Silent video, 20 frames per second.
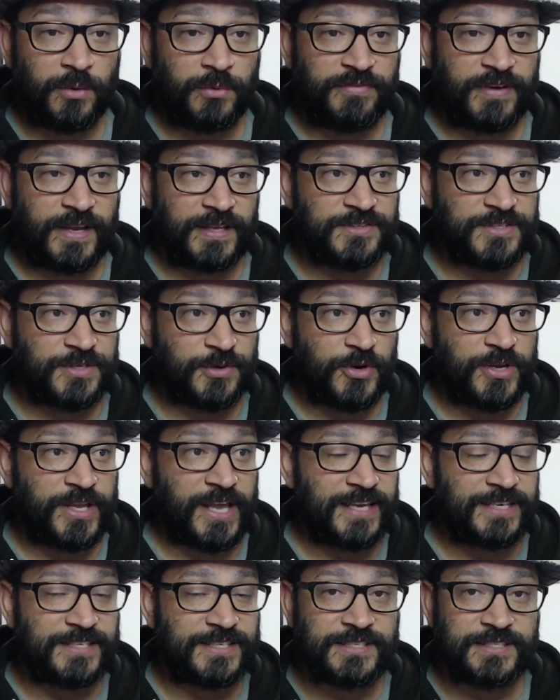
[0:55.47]
We've had zero
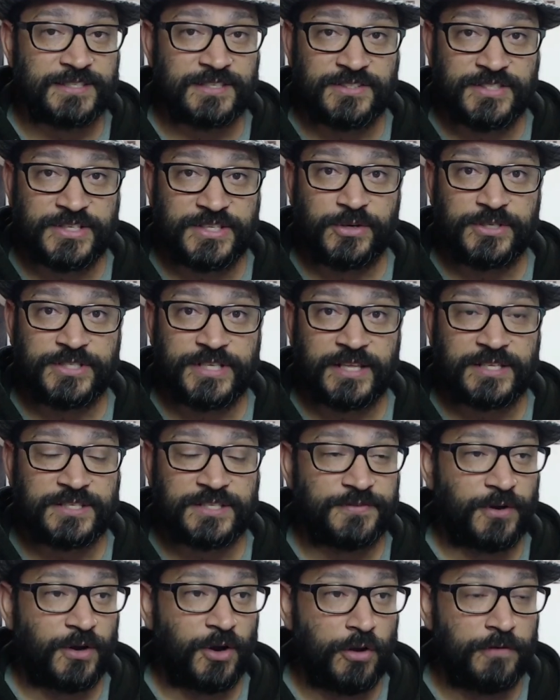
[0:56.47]
cases and zero deaths
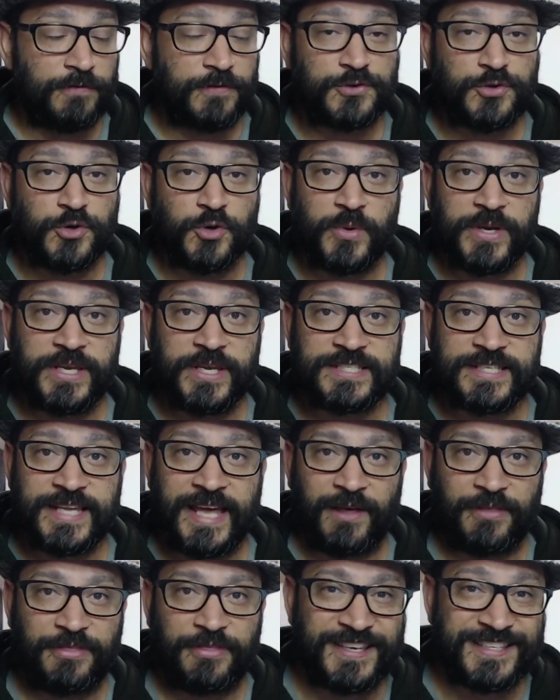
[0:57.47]
for over 2 weeks
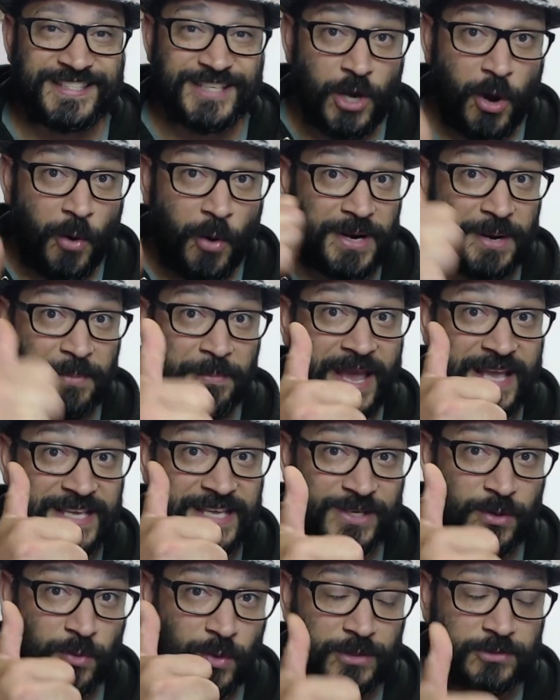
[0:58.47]
now. Things are going
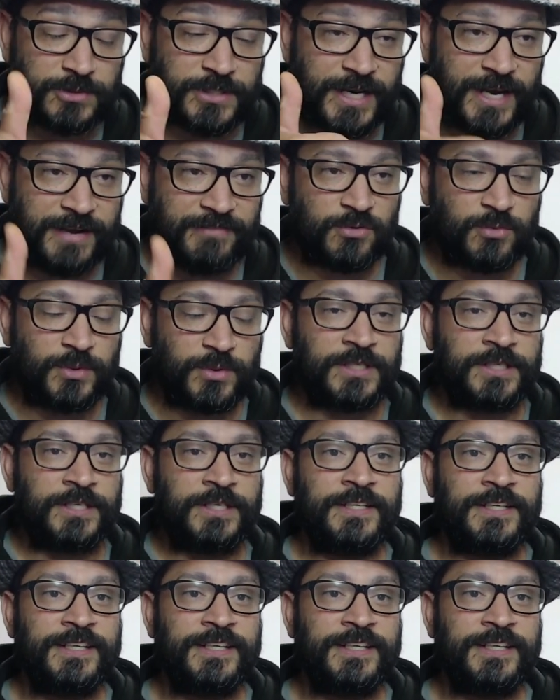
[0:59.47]
amazing. Well done, everyone.